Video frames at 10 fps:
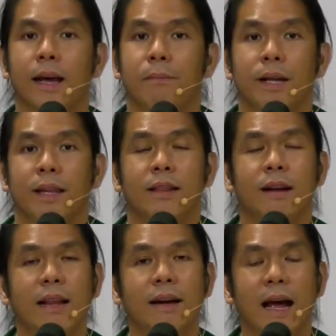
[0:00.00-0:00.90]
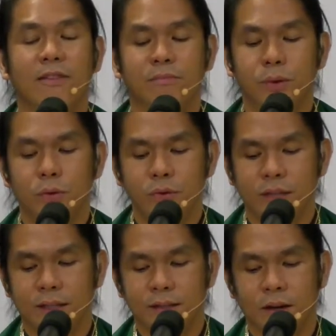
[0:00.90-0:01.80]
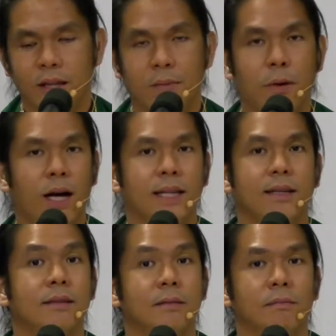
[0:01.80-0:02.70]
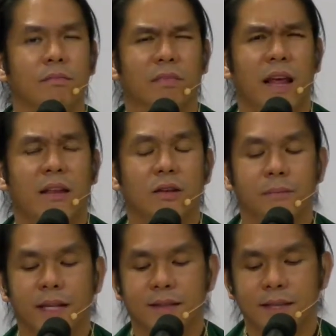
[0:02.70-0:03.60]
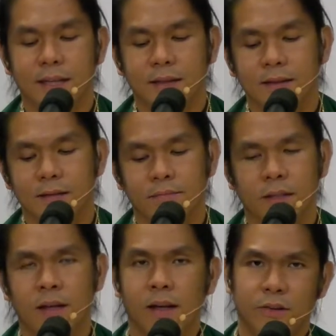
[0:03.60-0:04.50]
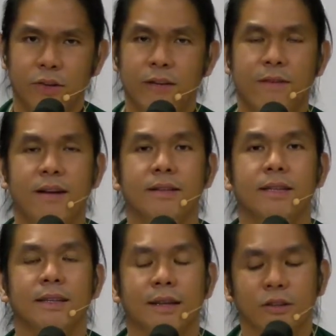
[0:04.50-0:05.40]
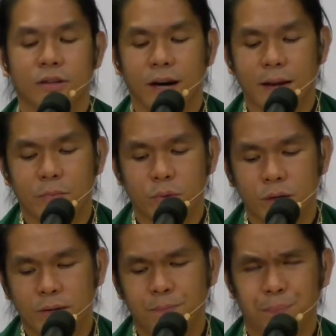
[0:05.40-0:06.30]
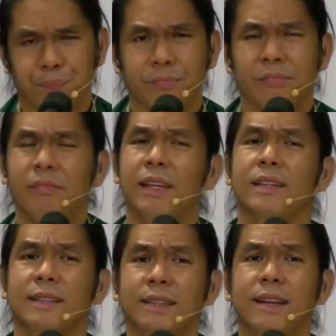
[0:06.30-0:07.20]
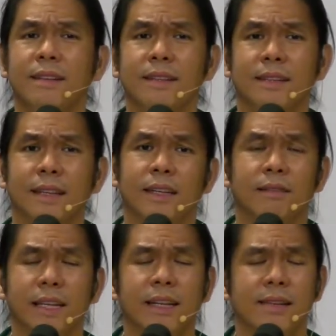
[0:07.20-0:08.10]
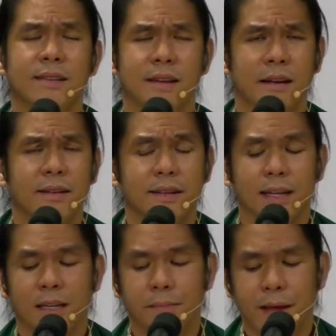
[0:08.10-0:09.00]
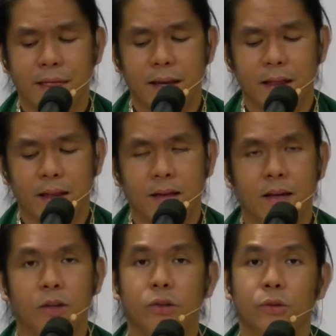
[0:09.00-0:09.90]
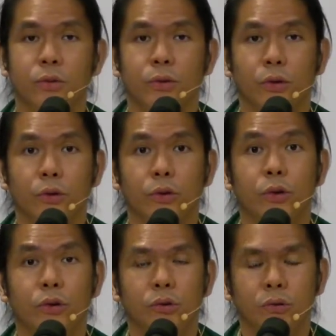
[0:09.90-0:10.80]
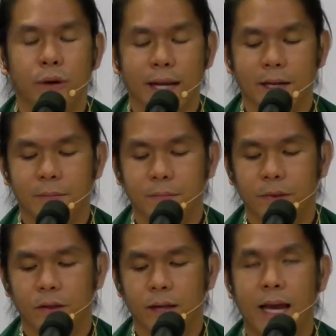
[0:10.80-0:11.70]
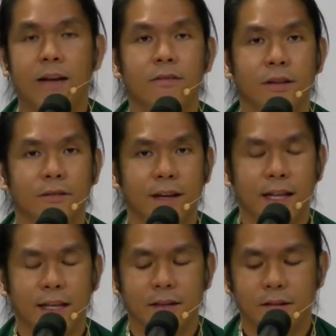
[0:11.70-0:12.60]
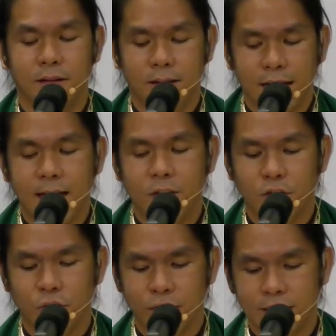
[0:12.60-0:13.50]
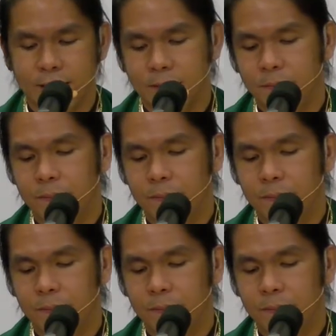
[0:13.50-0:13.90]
But they'd rather have bruises on their bodies than commit sins. So the Pharisees and scribes were seriously, really seriously committed to doing and fulfilling righteousness.